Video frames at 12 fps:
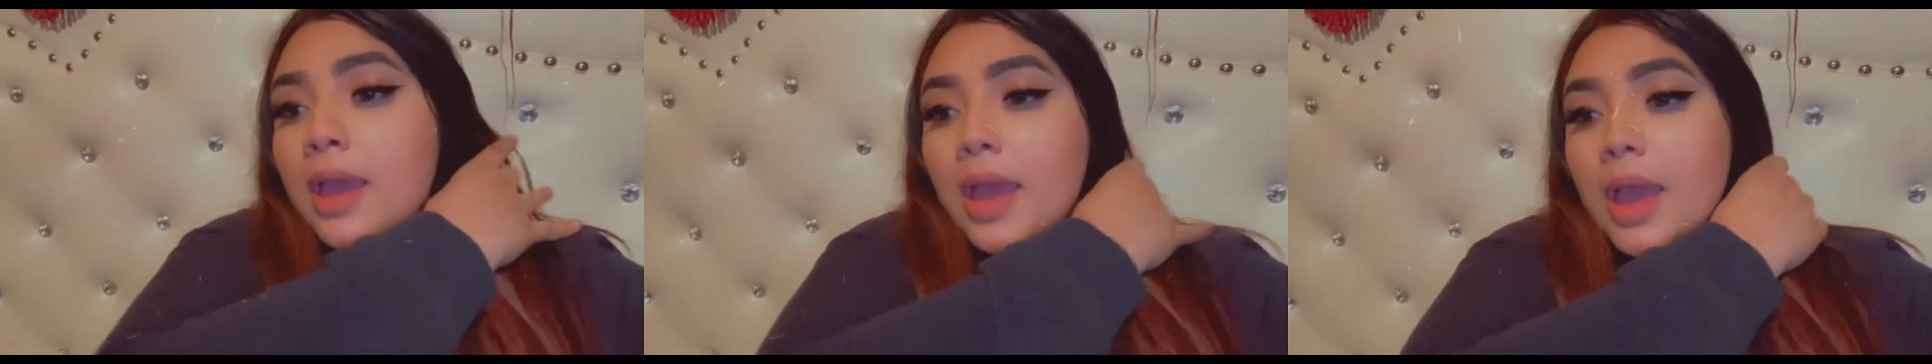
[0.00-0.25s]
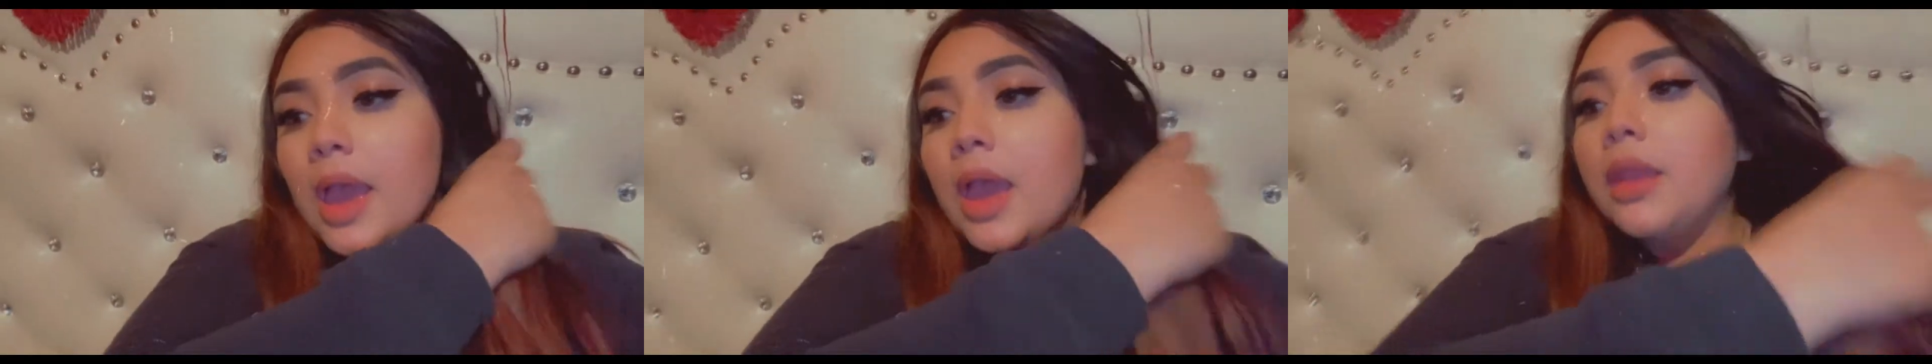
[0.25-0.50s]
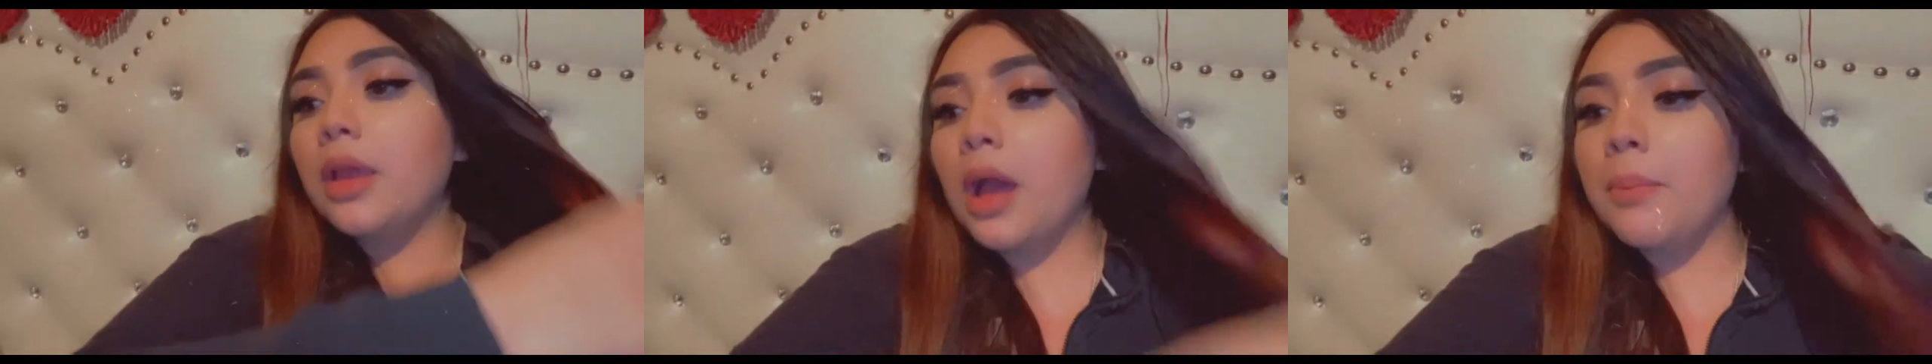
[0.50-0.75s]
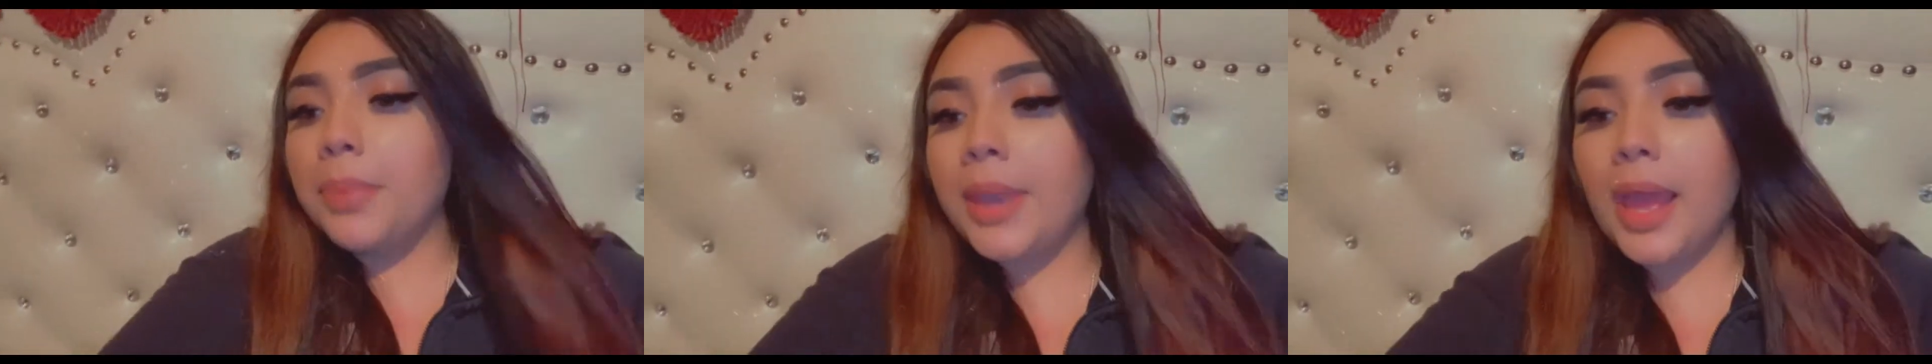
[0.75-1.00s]
And
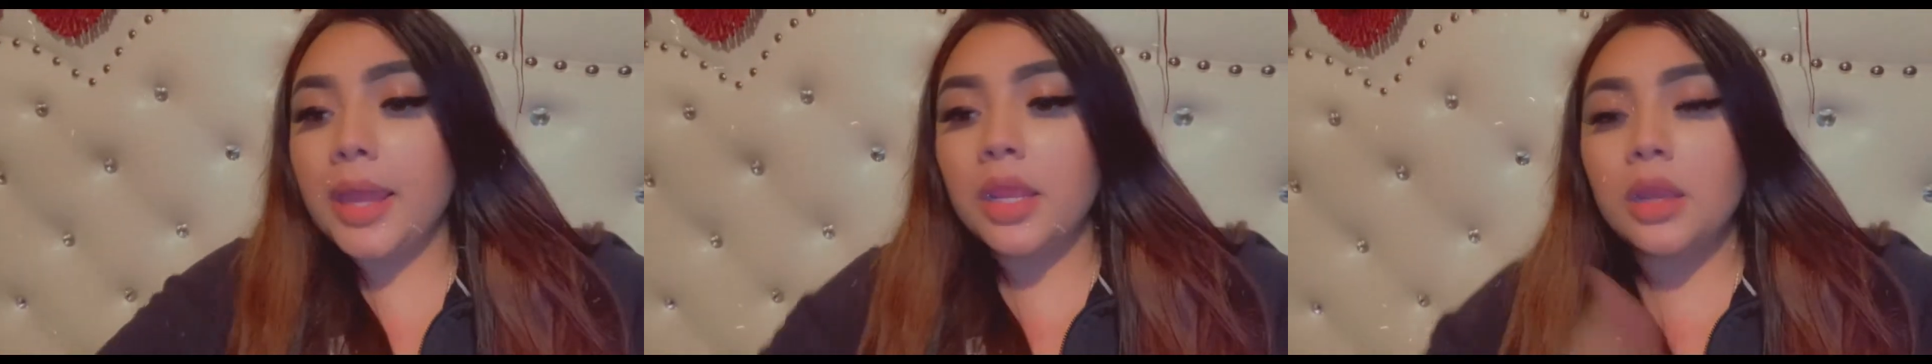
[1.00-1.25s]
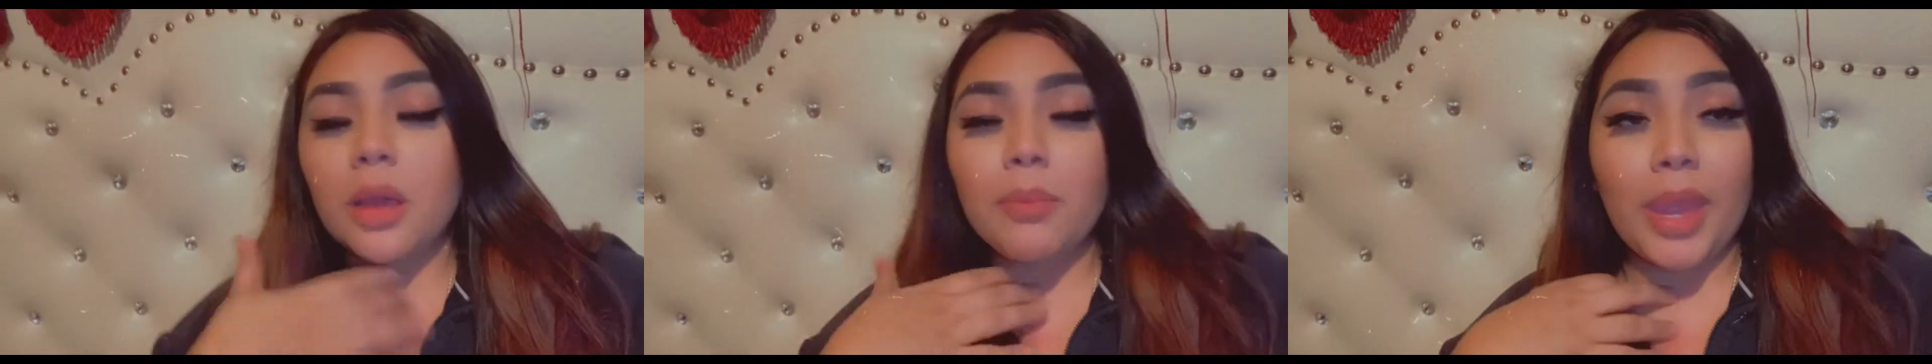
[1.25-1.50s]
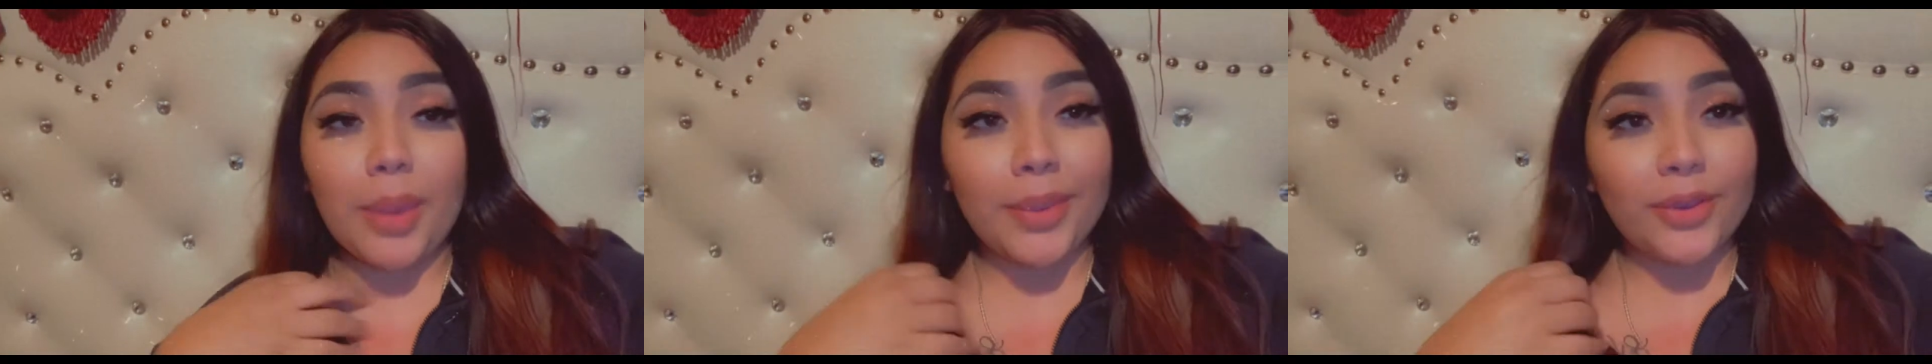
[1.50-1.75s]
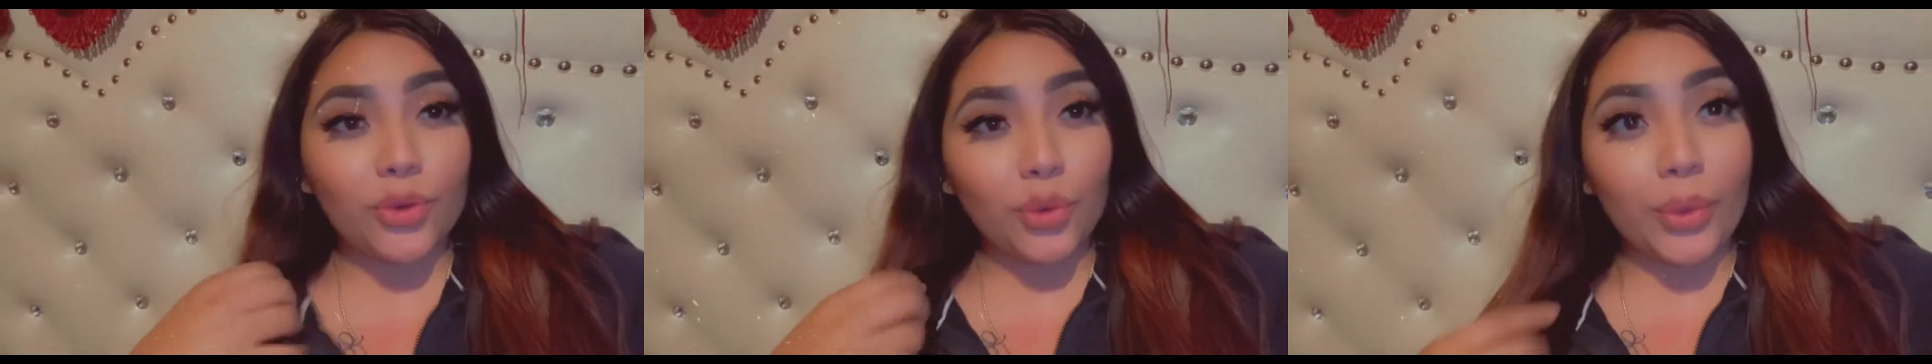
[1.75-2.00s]
I'm planning on maybe
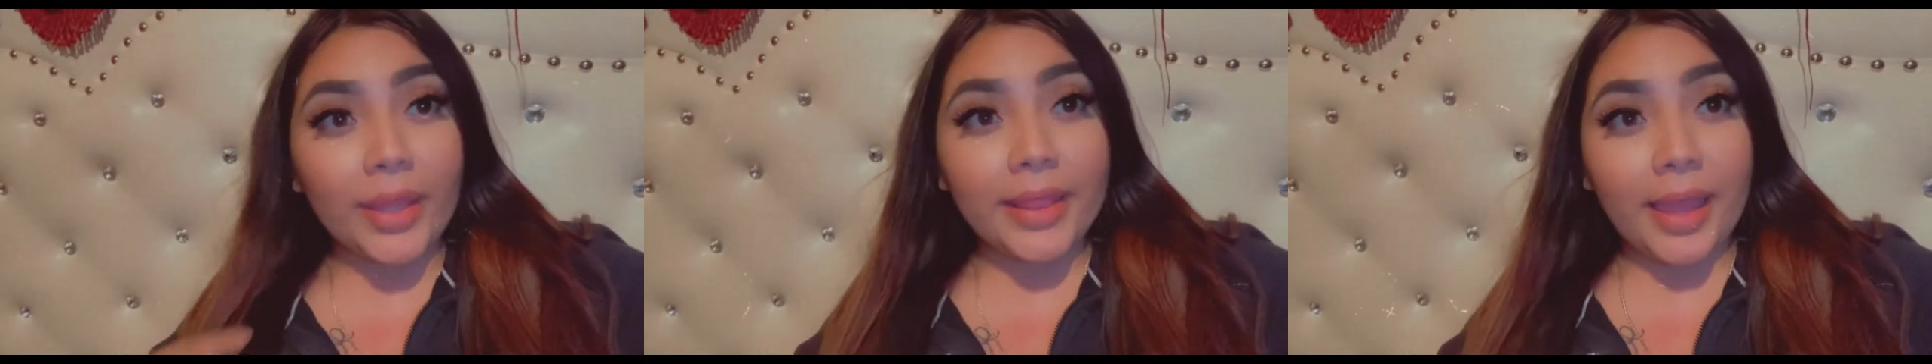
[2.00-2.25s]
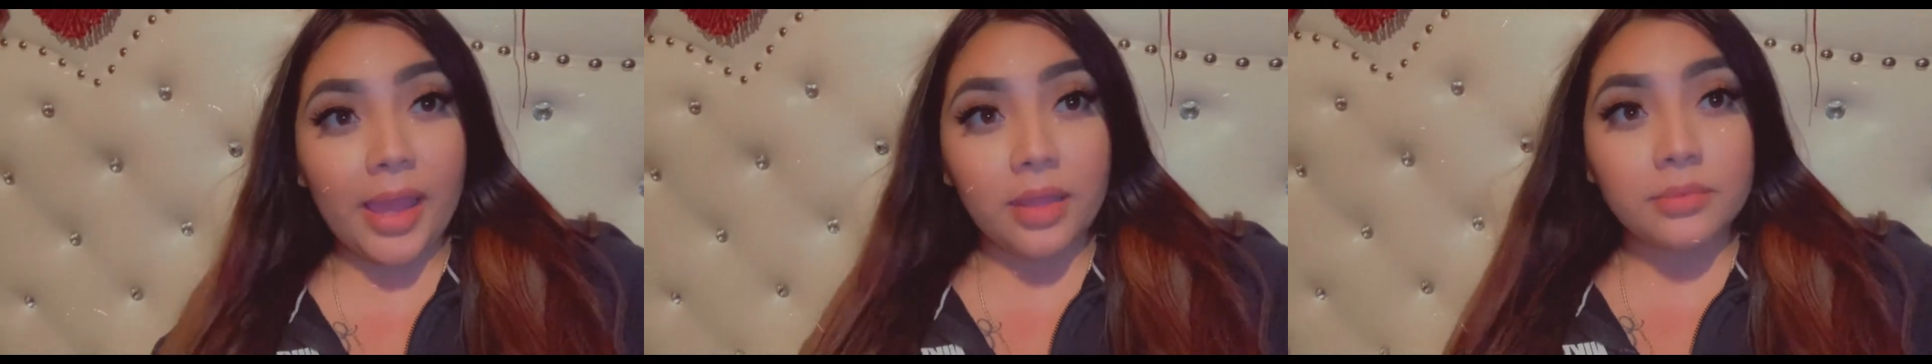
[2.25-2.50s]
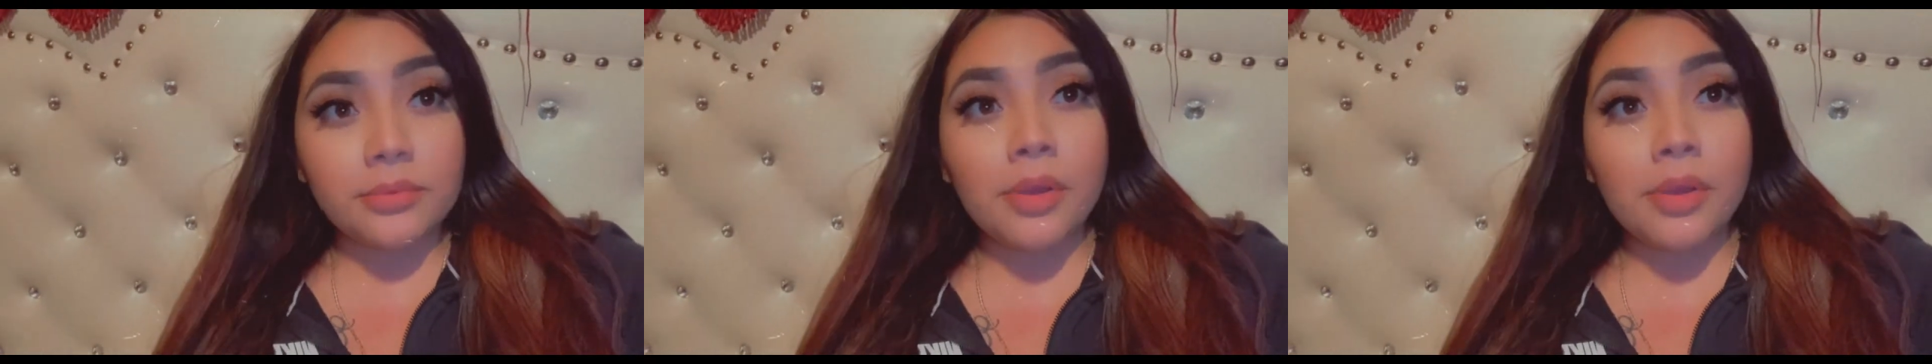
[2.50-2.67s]
doing that,